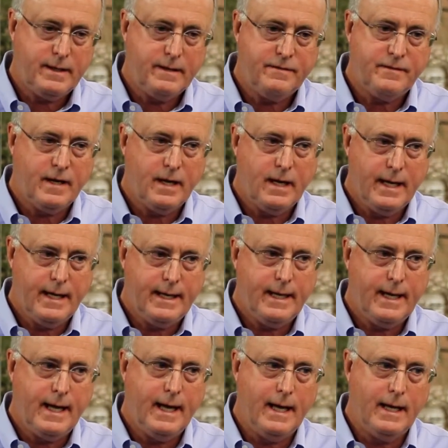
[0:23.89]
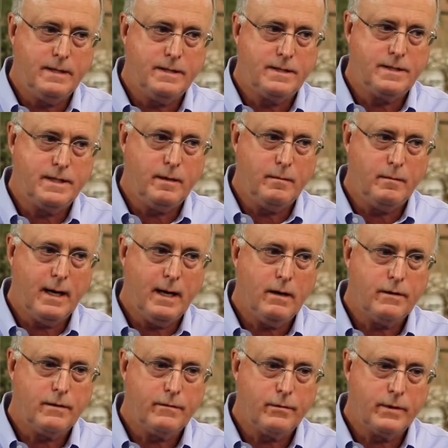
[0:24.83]
defined as the
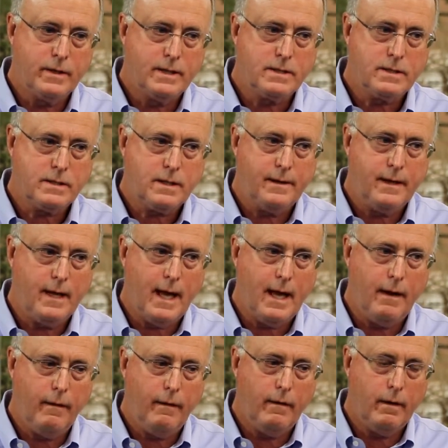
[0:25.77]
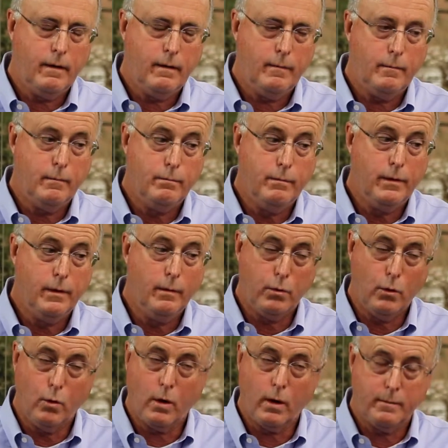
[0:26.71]
amount of risk that the
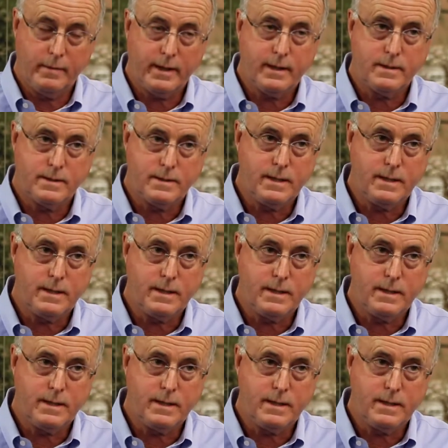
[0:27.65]
board, because